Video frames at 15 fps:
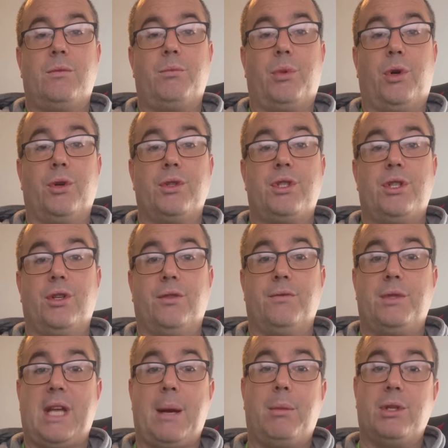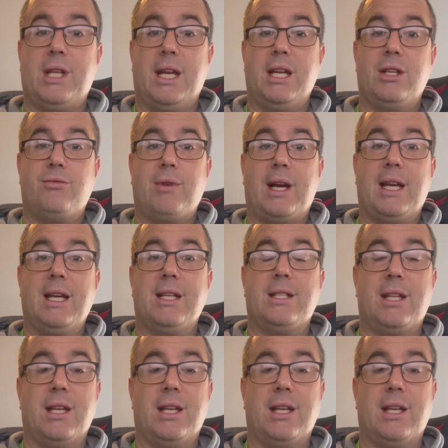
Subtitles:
bought sort of table tennis rackets,